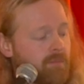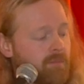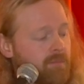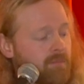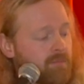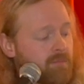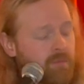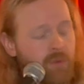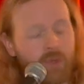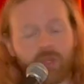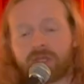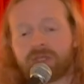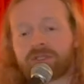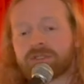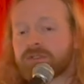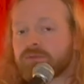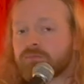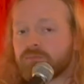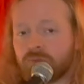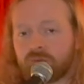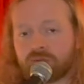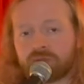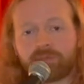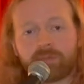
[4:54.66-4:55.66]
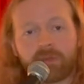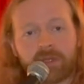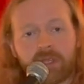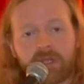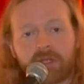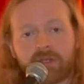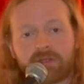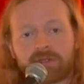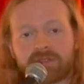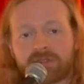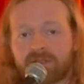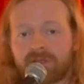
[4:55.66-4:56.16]
Because most
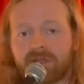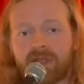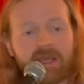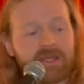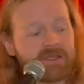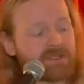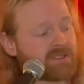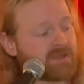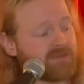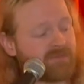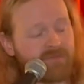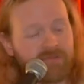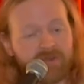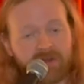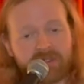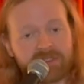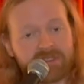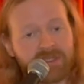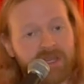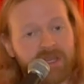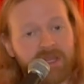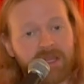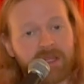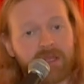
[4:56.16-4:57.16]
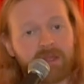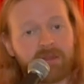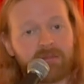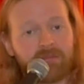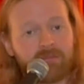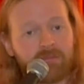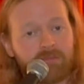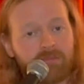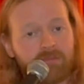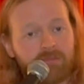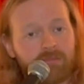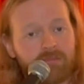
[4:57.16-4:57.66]
beginners, that's the first A,
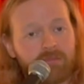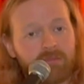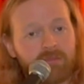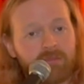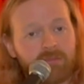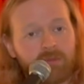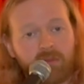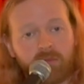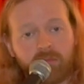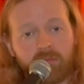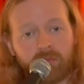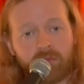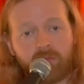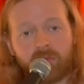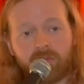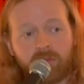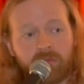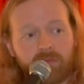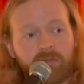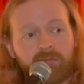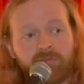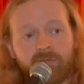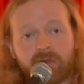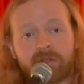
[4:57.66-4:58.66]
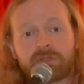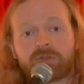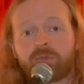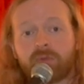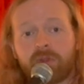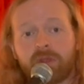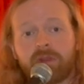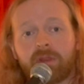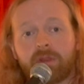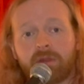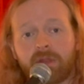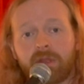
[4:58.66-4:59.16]
the first way
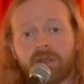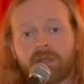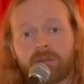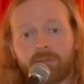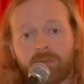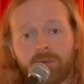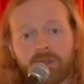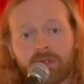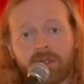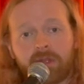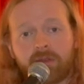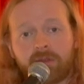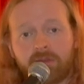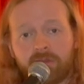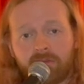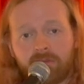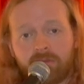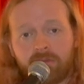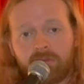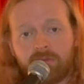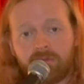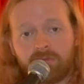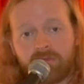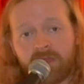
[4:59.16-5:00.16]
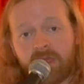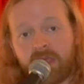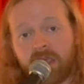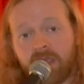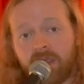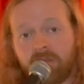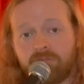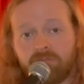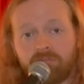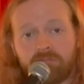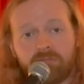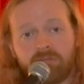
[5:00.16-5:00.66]
they learn to play A,
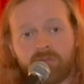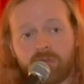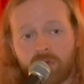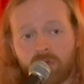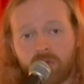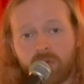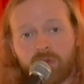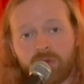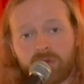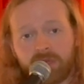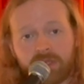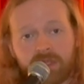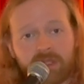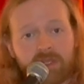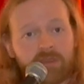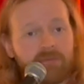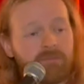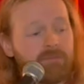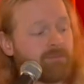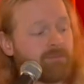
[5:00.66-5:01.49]
the chord A.